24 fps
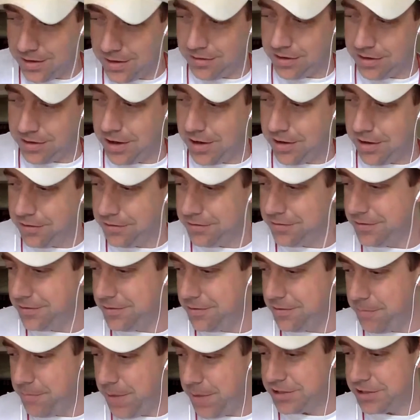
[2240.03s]
you know,
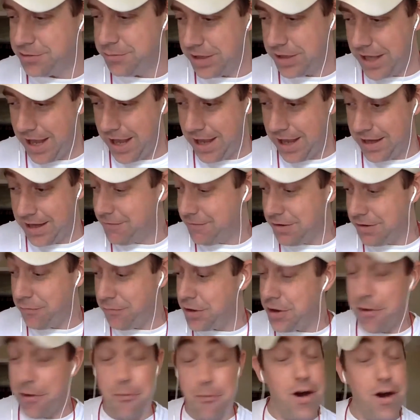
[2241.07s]
best we can. Even if we
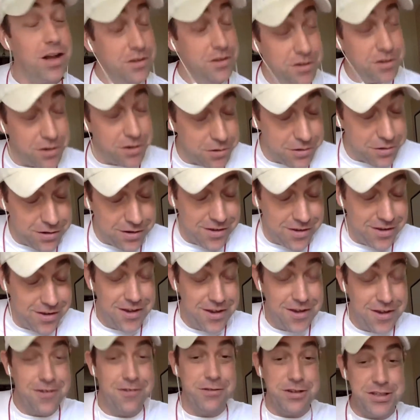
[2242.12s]
don't want to,
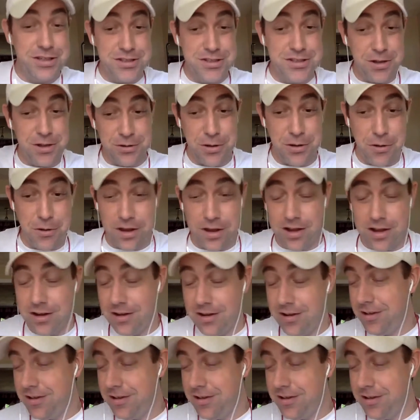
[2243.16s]
we still do it.